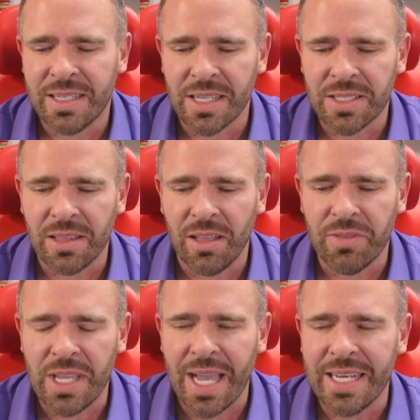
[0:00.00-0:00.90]
that doesn't
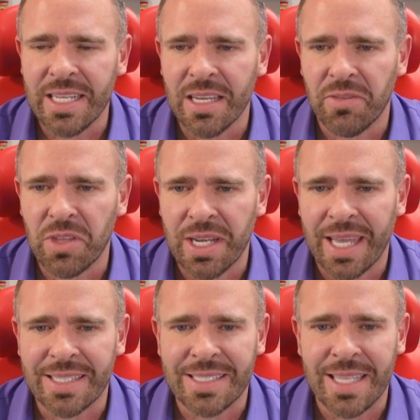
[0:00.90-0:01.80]
love the idea of the
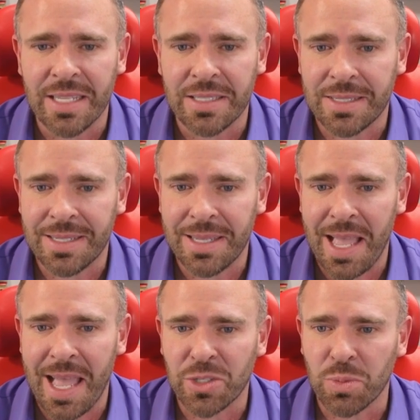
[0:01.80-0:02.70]
United States
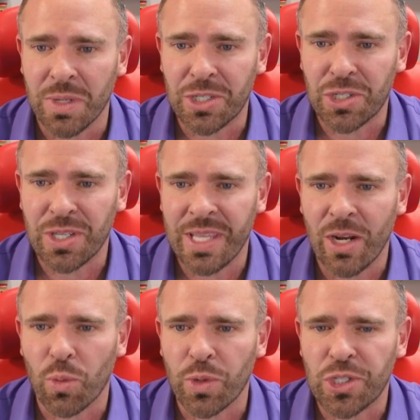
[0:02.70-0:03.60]
as much.
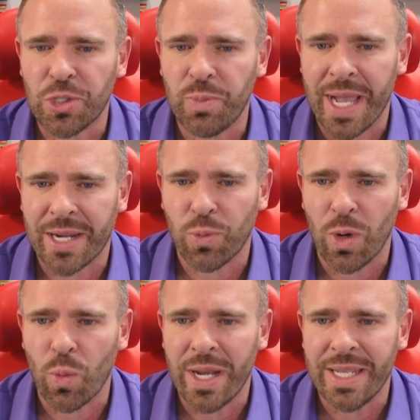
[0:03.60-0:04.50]
They don't respect
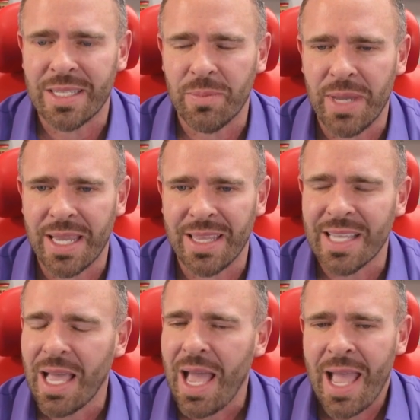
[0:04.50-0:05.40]
what went into making
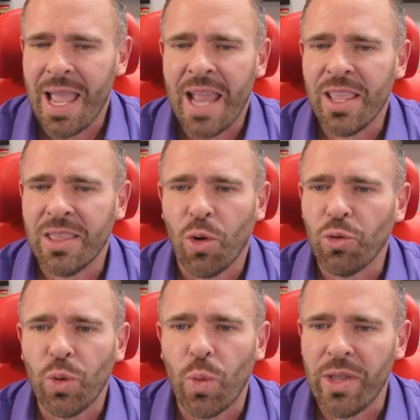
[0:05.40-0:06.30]
it. And the
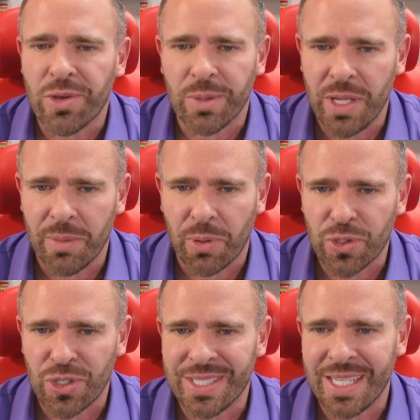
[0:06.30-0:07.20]
only way you could be a
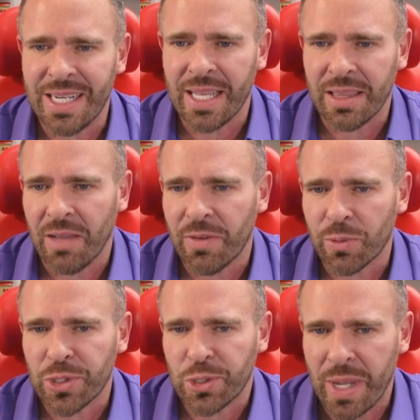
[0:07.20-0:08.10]
person to not love
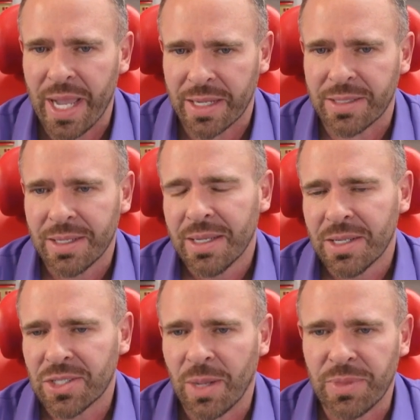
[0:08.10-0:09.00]
and respect
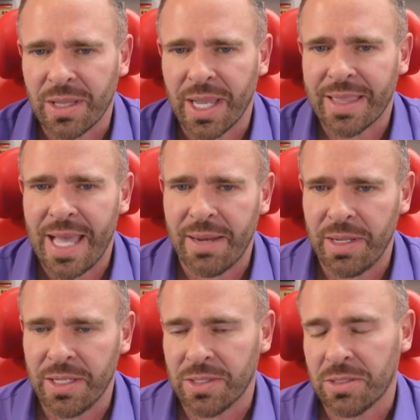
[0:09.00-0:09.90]
something like
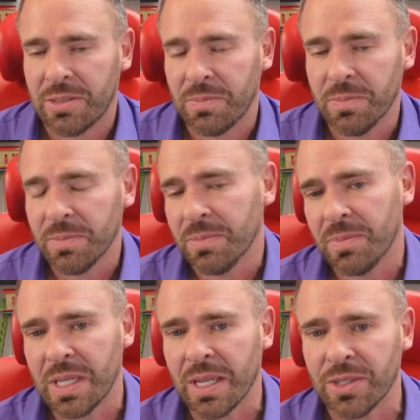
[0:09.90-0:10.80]
that is
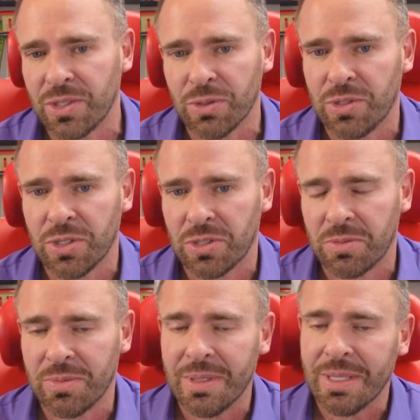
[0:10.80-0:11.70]
because you're
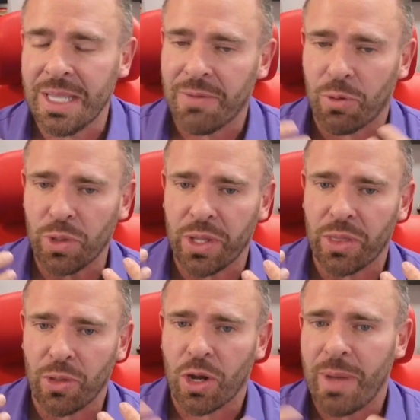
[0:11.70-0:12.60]
just never
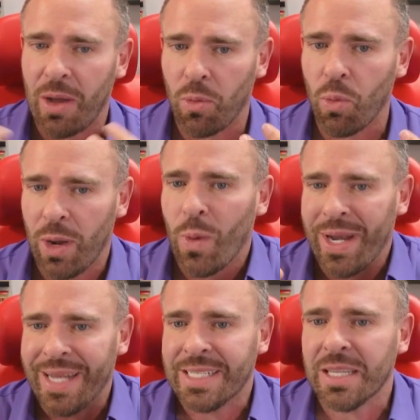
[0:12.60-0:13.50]
really thought about what
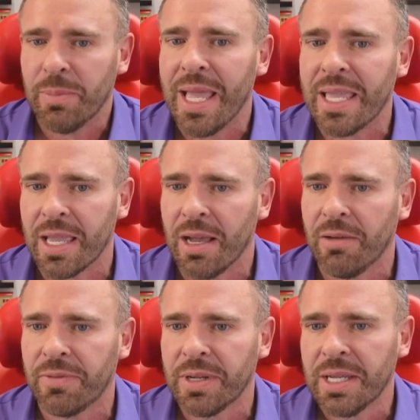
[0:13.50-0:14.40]
went into the making
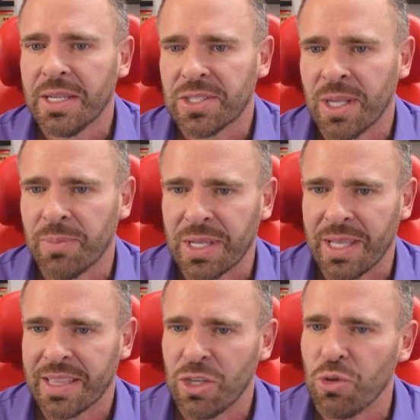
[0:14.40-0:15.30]
of something
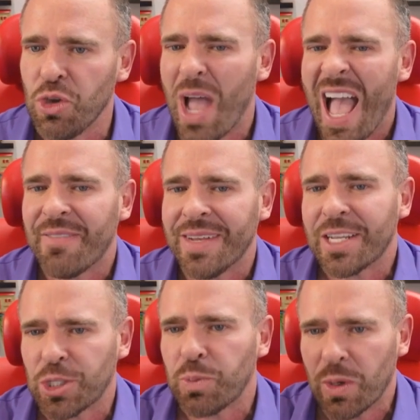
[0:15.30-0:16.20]
like that. You haven't
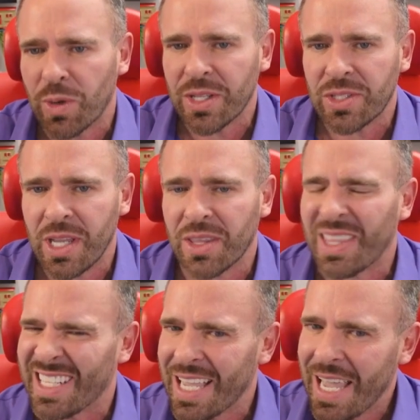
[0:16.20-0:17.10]
experienced the other
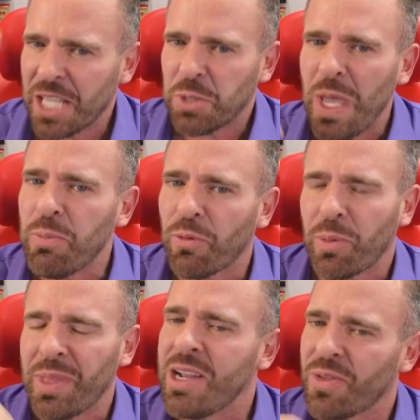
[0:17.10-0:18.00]
thing. It's people
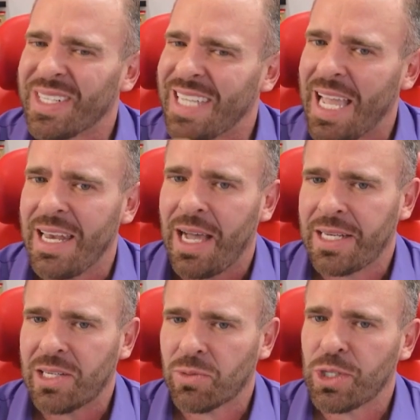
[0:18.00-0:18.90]
from here that tend
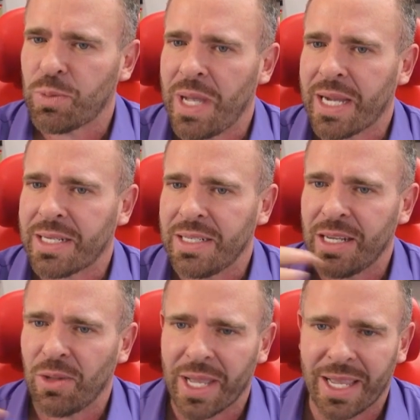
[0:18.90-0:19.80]
not to respect it.
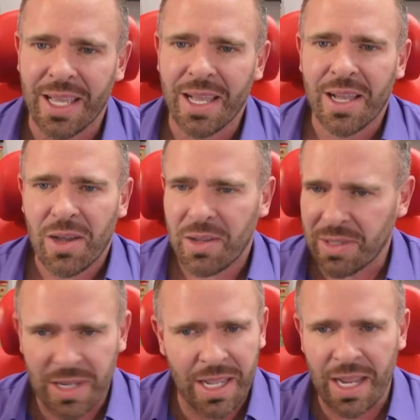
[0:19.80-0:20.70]
Like
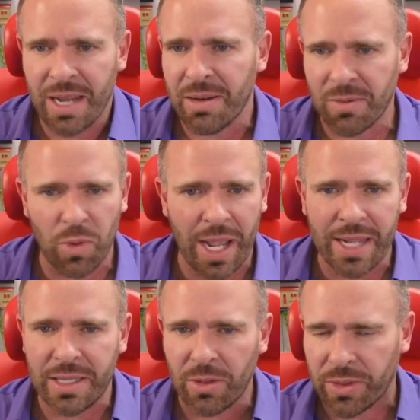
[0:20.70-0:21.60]
when
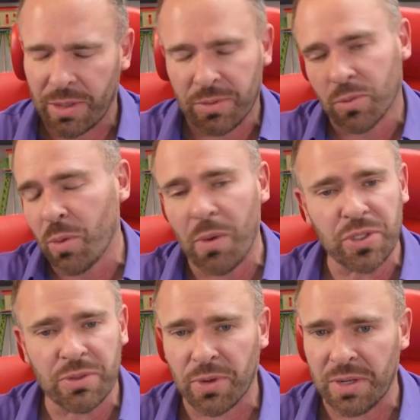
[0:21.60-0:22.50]
I deal with the room I
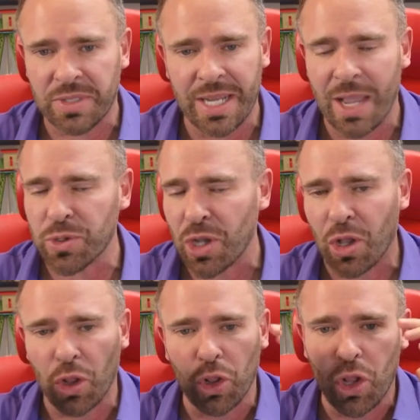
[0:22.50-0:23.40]
was in front of today
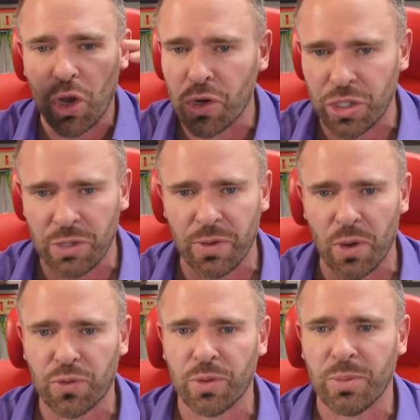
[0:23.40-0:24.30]
was largely
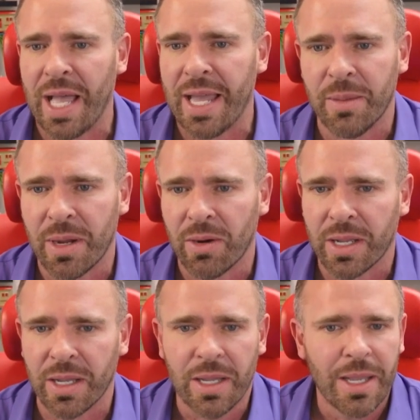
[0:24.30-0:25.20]
folks from Latin
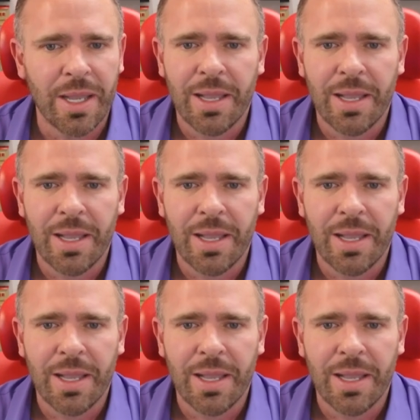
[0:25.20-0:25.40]
America.